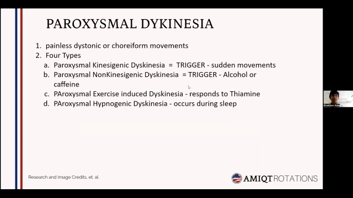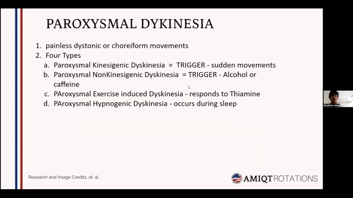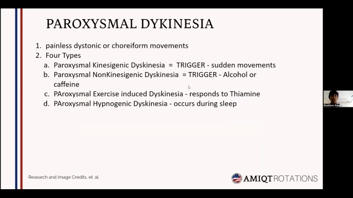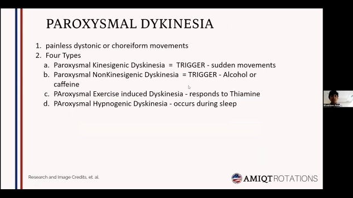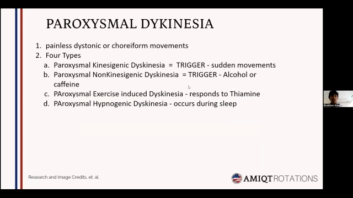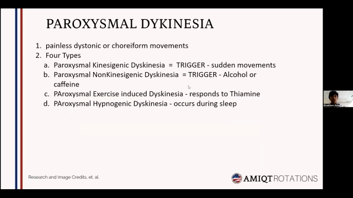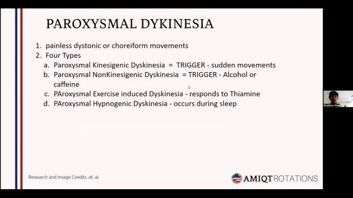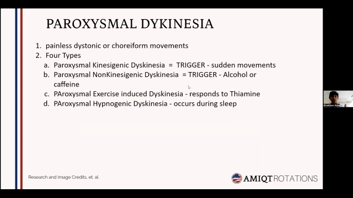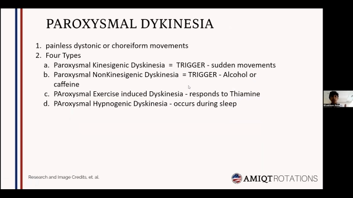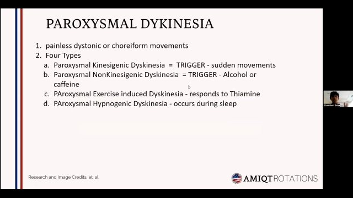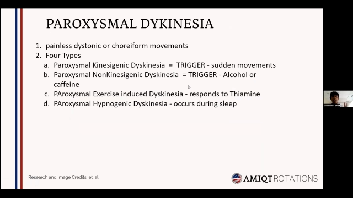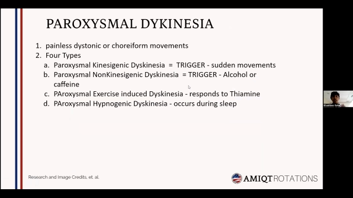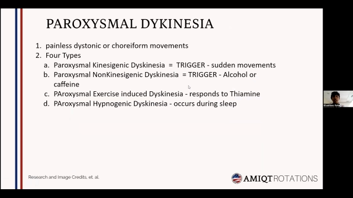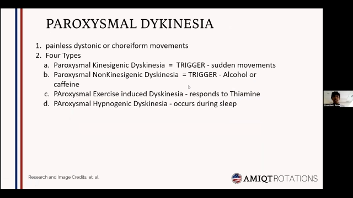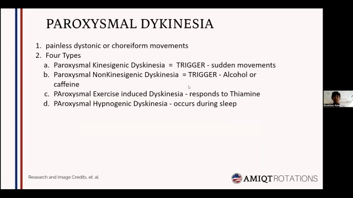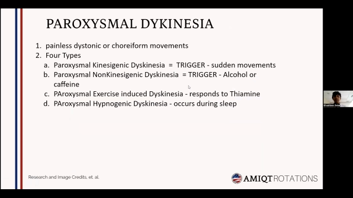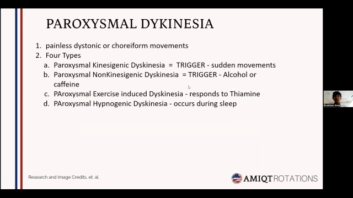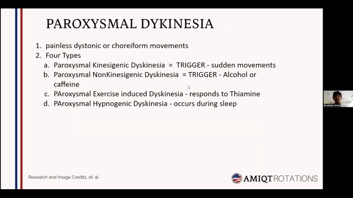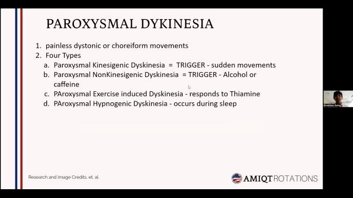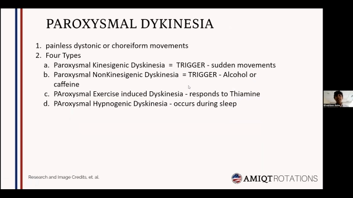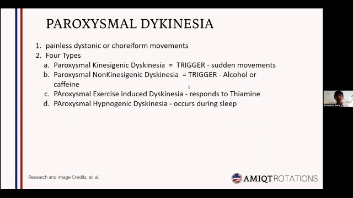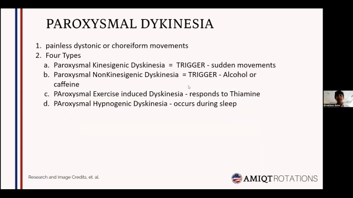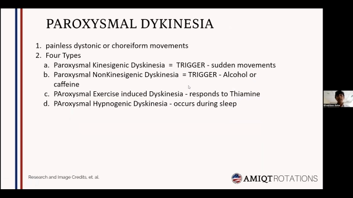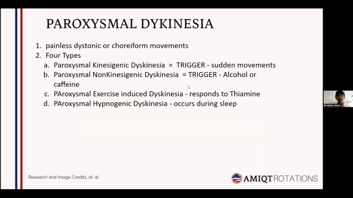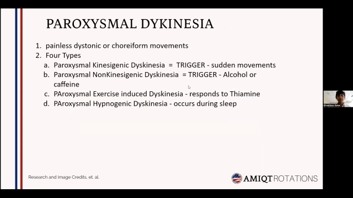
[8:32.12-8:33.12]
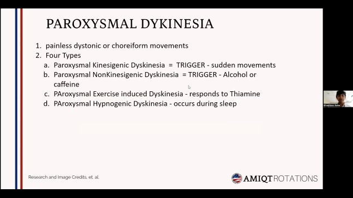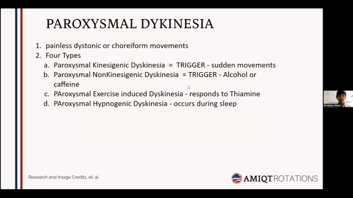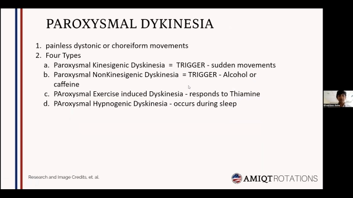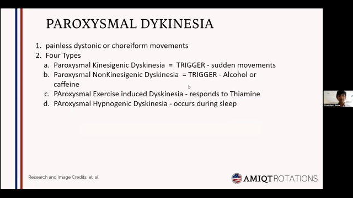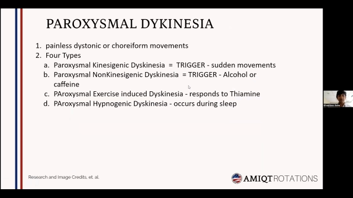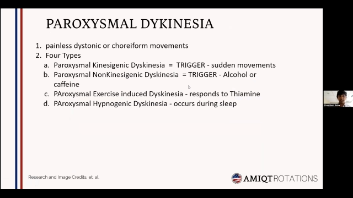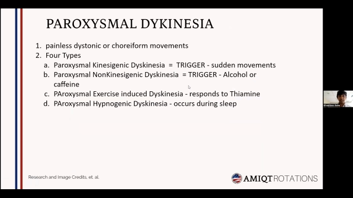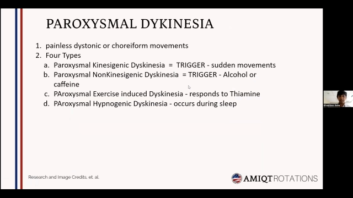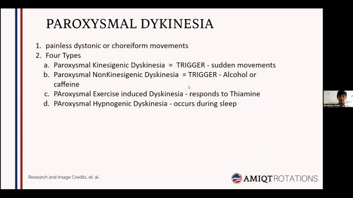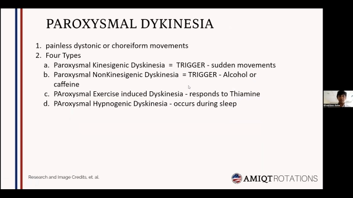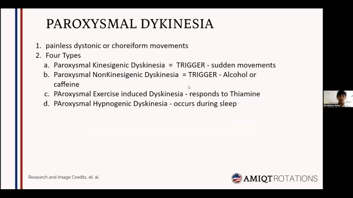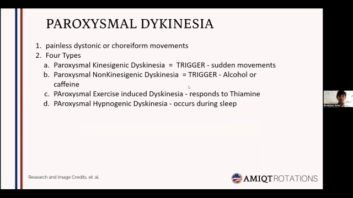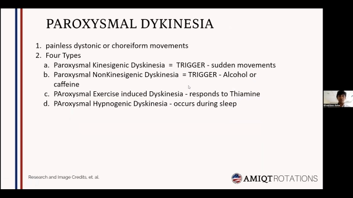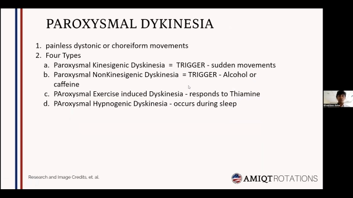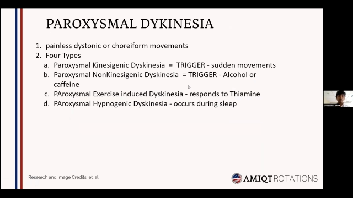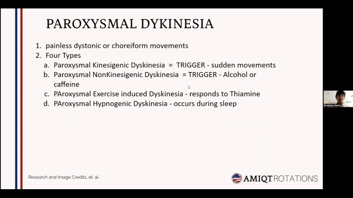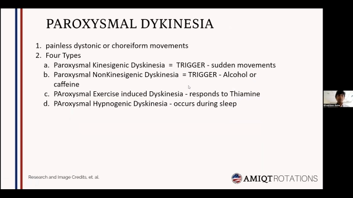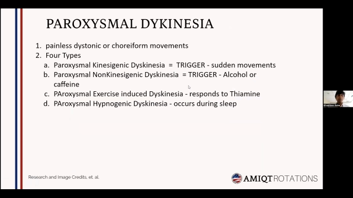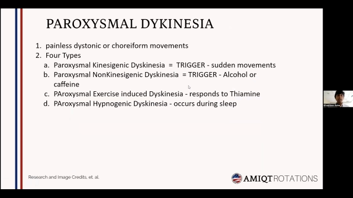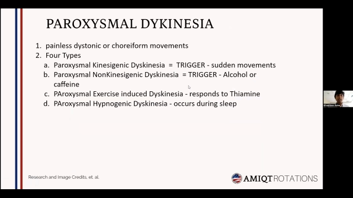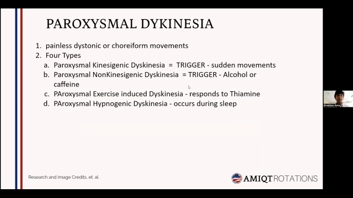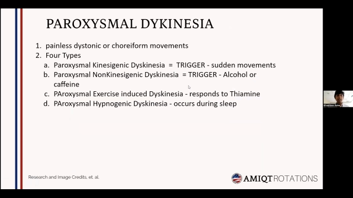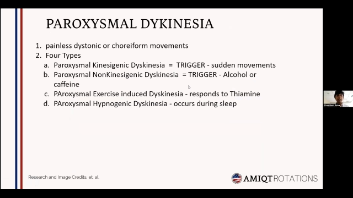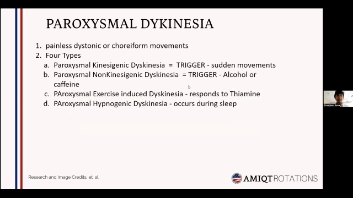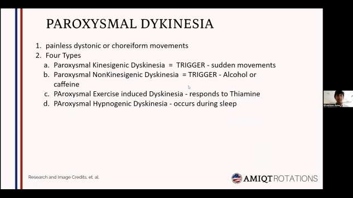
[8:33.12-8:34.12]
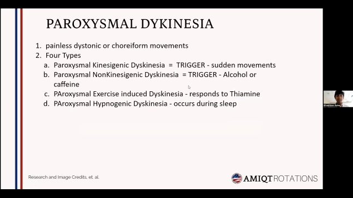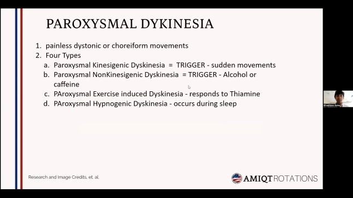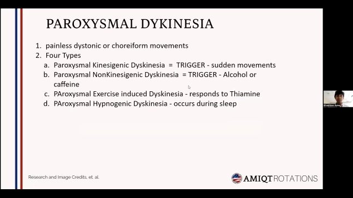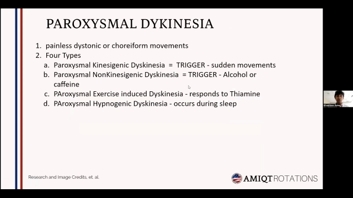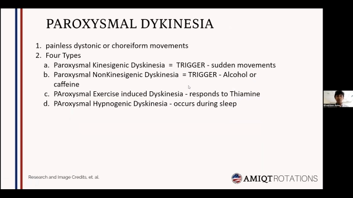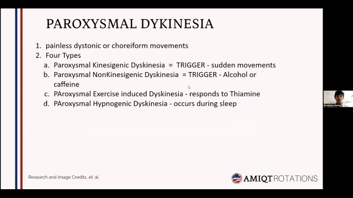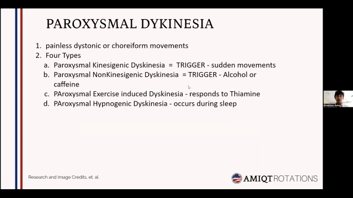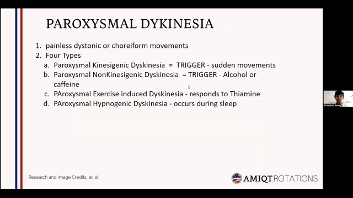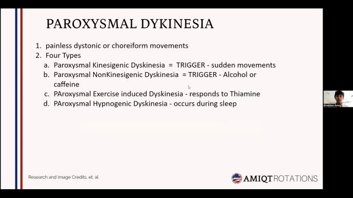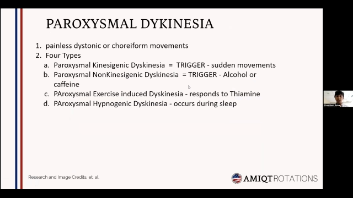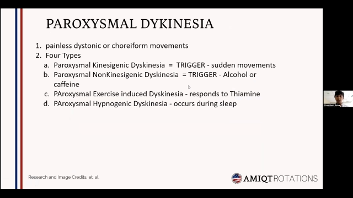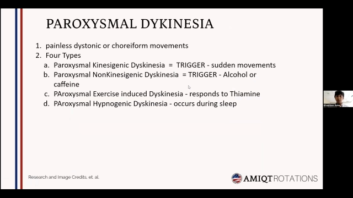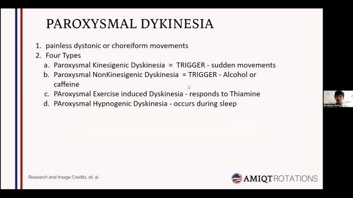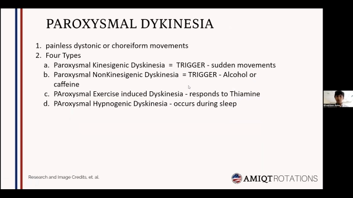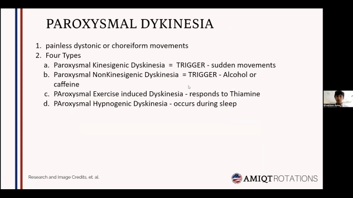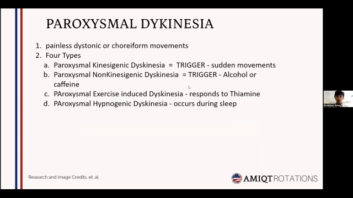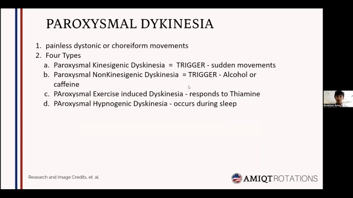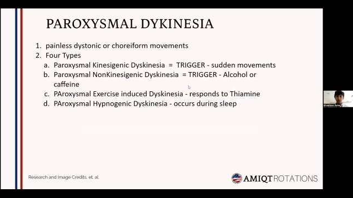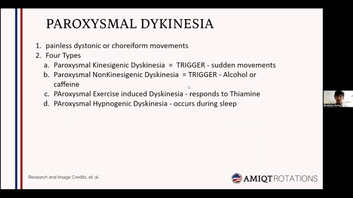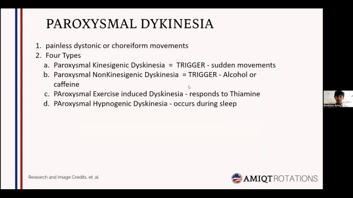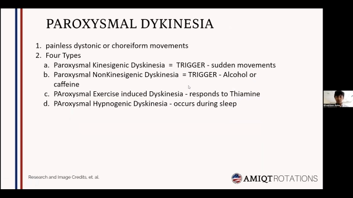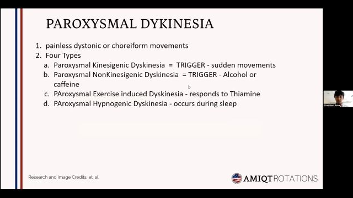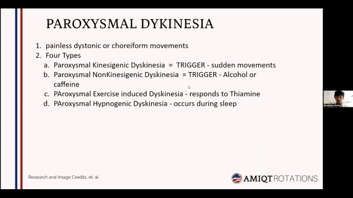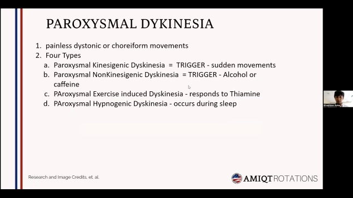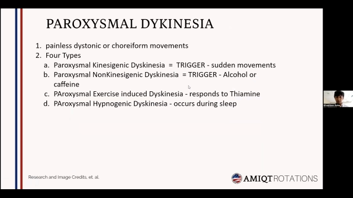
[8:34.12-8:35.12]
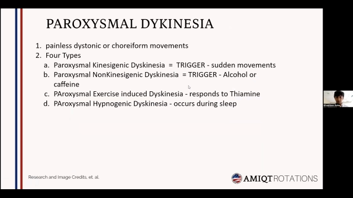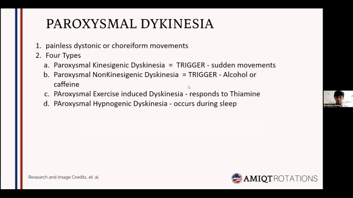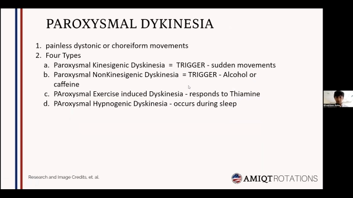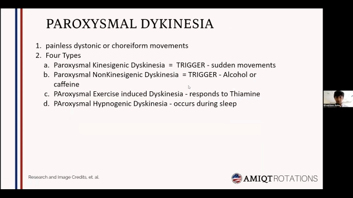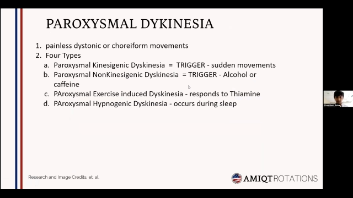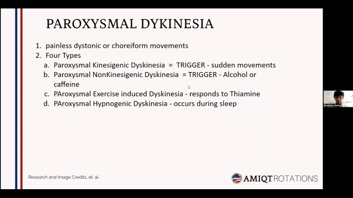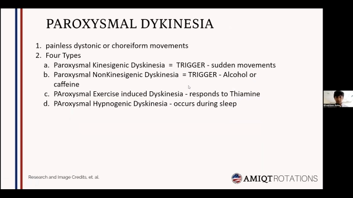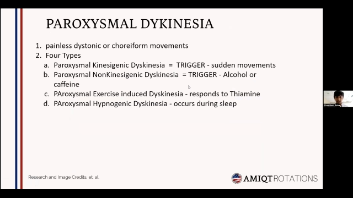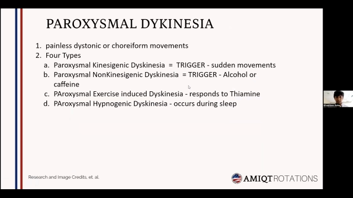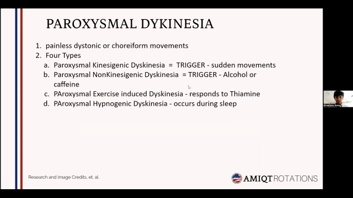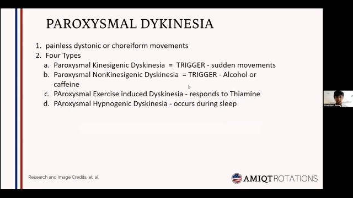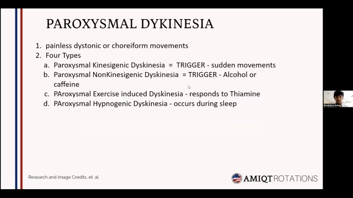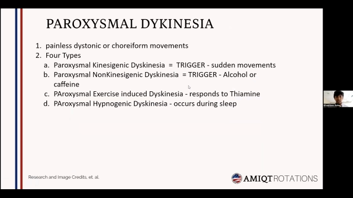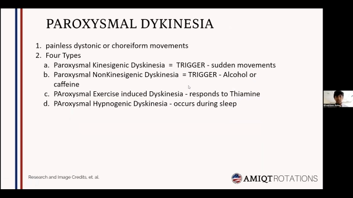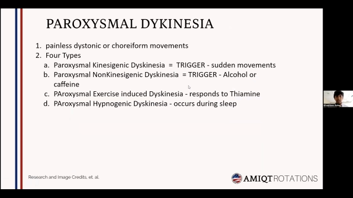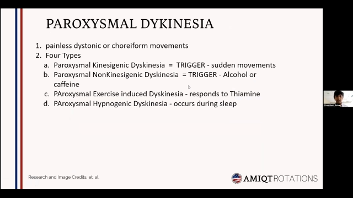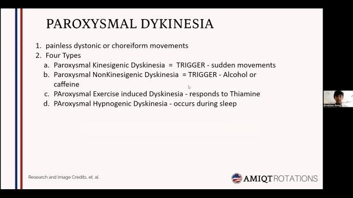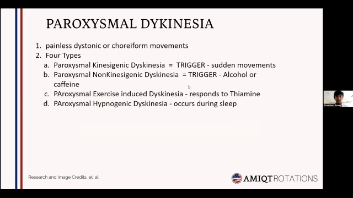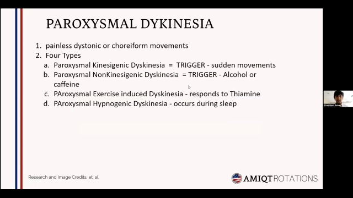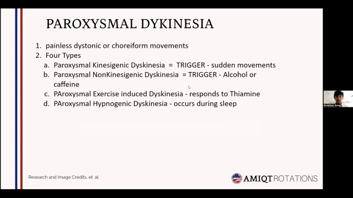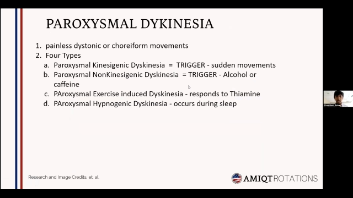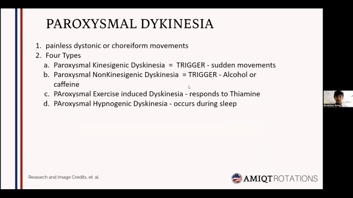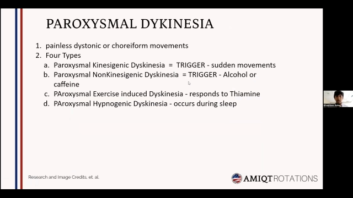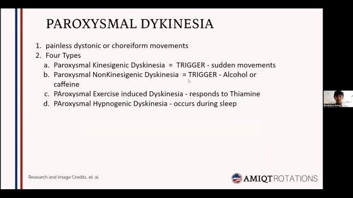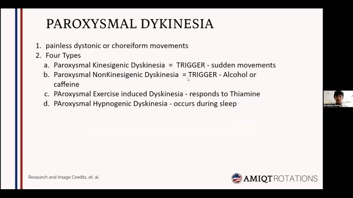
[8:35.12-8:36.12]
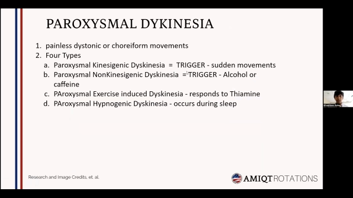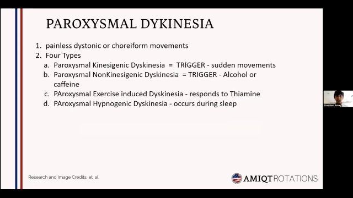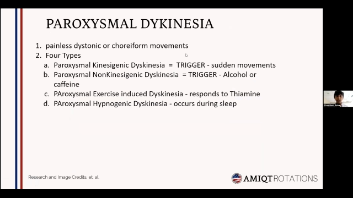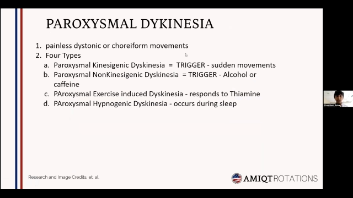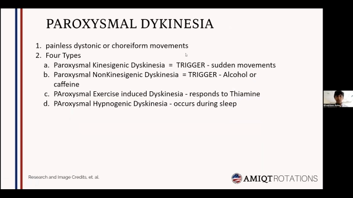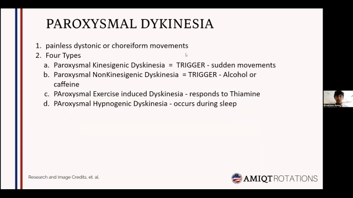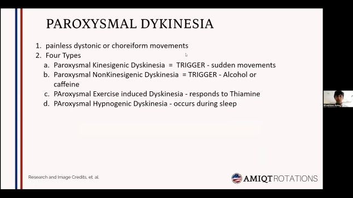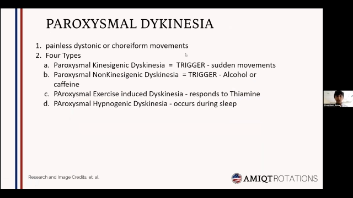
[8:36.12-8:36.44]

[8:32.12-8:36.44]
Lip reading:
No face is visible, so there are no lips to read.